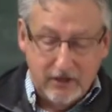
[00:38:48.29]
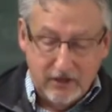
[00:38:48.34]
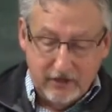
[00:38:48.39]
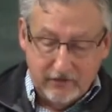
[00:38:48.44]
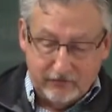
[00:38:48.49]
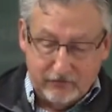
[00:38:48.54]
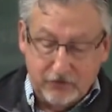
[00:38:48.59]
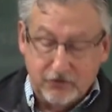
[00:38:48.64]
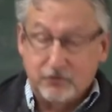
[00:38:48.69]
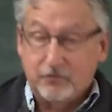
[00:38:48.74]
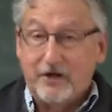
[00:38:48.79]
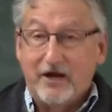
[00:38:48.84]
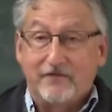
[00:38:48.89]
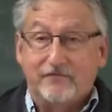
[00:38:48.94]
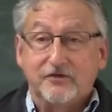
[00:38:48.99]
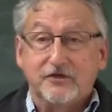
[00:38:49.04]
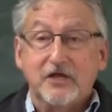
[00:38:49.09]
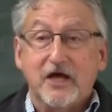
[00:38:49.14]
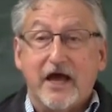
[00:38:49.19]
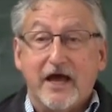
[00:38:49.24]
First we
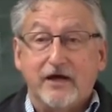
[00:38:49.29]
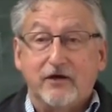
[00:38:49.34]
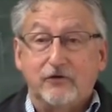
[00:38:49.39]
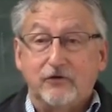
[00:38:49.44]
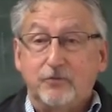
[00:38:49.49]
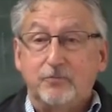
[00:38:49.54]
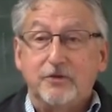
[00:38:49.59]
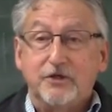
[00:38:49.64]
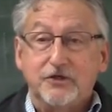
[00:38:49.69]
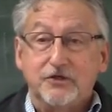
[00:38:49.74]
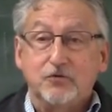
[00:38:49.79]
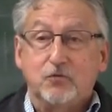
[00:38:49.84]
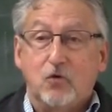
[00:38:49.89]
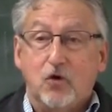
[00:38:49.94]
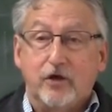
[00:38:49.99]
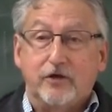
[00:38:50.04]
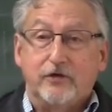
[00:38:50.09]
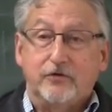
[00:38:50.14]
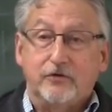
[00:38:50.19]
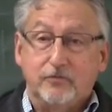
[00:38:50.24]
have the title, The Beast
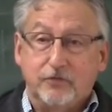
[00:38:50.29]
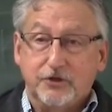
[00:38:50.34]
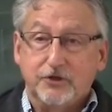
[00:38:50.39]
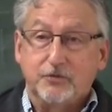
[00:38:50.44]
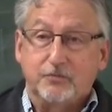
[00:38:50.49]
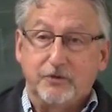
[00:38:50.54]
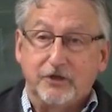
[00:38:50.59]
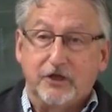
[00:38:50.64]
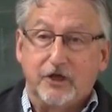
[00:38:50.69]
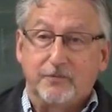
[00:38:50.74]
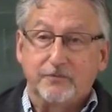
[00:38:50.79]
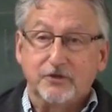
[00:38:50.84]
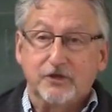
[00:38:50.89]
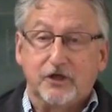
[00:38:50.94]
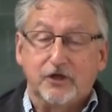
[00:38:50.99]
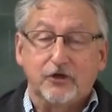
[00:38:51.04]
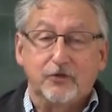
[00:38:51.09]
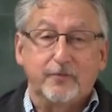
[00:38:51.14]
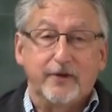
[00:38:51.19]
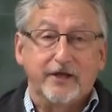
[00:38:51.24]
Watered, which becomes
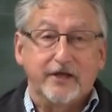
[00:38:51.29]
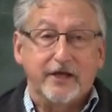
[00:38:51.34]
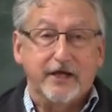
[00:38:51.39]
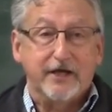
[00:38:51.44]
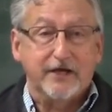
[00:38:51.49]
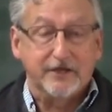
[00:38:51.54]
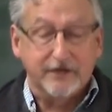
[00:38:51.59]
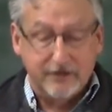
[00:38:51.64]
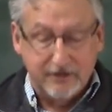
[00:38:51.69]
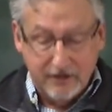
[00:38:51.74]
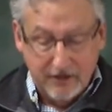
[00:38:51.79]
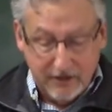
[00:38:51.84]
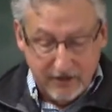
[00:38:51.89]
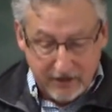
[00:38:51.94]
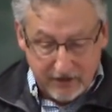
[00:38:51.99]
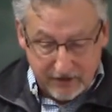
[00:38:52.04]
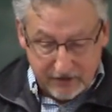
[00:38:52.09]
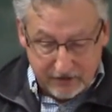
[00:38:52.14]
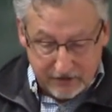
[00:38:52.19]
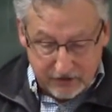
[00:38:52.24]
clear by the end.
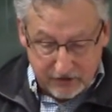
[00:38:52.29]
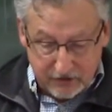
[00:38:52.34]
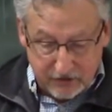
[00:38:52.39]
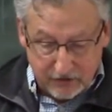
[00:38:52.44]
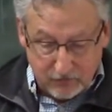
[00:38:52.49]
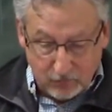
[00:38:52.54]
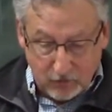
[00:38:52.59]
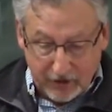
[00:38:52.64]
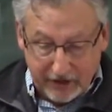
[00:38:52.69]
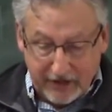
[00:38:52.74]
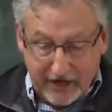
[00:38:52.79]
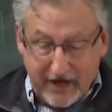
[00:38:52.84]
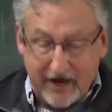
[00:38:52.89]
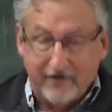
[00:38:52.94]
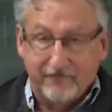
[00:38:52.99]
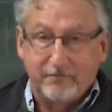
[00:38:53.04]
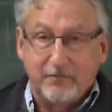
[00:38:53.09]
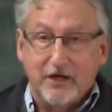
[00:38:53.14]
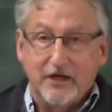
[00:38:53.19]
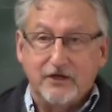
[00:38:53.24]
This is one and a
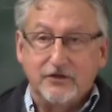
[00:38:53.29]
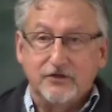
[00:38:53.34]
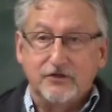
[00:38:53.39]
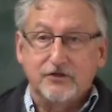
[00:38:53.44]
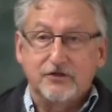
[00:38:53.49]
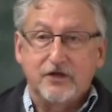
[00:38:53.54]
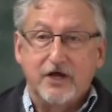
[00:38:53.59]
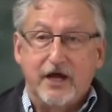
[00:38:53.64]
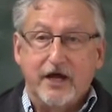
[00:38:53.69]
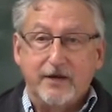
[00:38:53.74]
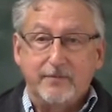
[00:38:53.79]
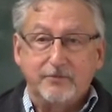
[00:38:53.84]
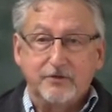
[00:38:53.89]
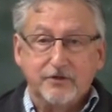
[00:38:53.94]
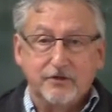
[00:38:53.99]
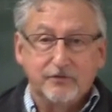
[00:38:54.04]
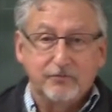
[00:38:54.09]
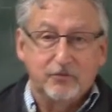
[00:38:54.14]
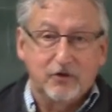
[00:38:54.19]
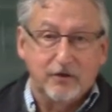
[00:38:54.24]
half pages
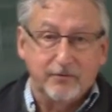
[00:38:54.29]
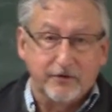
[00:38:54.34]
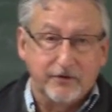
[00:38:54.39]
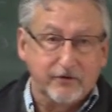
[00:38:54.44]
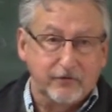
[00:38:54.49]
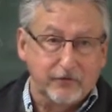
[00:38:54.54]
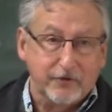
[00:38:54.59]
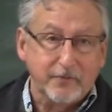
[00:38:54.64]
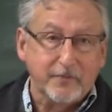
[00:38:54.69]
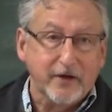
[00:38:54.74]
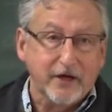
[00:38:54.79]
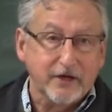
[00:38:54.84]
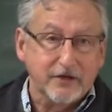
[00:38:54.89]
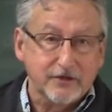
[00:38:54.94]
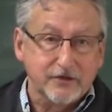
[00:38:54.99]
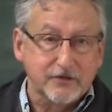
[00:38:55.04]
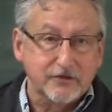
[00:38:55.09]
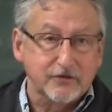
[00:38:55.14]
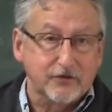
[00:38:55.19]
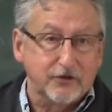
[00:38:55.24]
typed, probably three
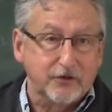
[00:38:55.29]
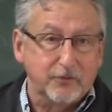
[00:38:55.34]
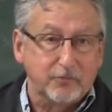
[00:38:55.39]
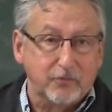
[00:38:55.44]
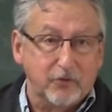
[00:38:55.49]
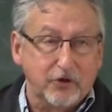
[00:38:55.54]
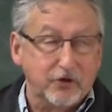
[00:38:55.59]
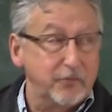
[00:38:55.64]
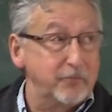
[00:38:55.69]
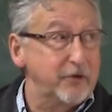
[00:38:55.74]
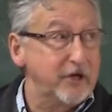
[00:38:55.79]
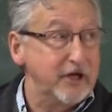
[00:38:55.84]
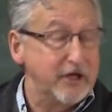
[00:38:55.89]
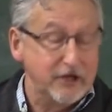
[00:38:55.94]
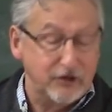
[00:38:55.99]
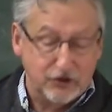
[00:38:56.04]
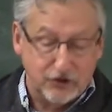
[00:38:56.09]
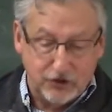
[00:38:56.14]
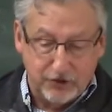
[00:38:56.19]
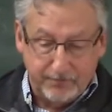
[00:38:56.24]
pages on the, on the
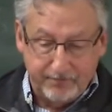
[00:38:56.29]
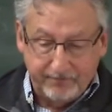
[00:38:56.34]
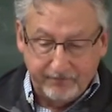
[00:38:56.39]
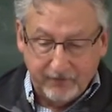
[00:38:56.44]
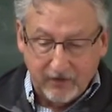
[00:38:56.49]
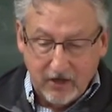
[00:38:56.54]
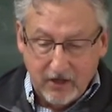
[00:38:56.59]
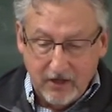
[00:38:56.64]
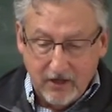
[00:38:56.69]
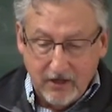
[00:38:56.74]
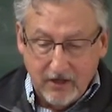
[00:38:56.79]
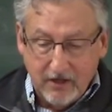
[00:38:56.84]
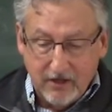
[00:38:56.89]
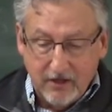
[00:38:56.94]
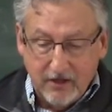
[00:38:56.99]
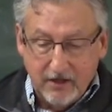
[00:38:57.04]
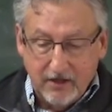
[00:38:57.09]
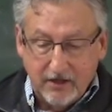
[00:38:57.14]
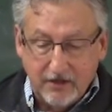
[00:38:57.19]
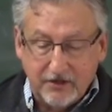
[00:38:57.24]
page.
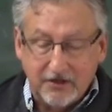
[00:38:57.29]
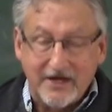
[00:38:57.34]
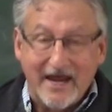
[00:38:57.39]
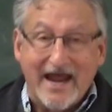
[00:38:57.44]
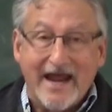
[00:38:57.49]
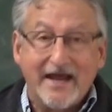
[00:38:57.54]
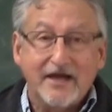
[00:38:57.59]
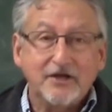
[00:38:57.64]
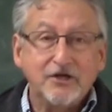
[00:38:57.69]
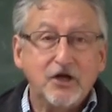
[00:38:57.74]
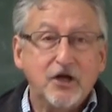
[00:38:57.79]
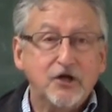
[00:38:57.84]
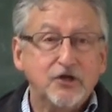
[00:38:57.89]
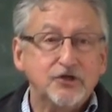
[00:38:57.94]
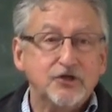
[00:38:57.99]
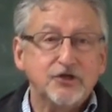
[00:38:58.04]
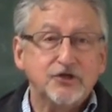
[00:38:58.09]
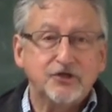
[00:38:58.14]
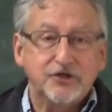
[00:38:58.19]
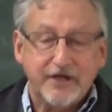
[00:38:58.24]
Dan,
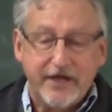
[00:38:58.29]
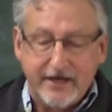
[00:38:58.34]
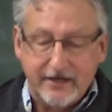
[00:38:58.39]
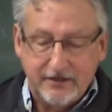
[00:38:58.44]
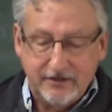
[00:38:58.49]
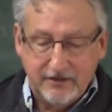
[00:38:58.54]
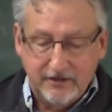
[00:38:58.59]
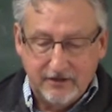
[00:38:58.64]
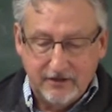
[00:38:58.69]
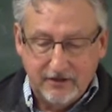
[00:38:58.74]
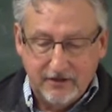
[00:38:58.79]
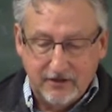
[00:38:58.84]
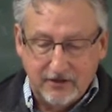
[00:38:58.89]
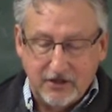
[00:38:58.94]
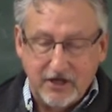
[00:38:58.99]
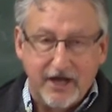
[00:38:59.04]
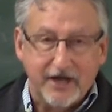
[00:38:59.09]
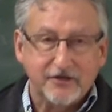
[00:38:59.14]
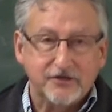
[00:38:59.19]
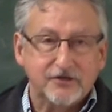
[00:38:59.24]
she said.
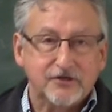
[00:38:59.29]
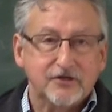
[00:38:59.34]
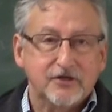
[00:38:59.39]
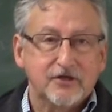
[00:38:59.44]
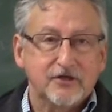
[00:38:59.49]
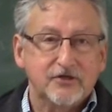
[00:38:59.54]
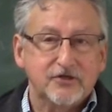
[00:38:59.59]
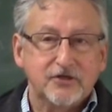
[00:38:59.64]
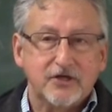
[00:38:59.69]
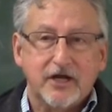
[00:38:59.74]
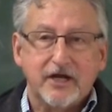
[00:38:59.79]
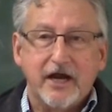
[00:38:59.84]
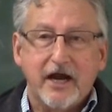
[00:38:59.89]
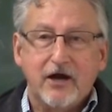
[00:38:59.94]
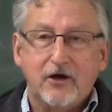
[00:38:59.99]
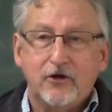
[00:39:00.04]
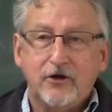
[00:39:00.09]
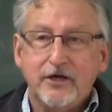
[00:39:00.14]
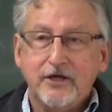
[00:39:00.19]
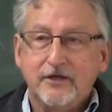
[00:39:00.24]
Yes, said
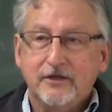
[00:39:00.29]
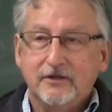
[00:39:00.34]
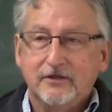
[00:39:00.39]
Harry.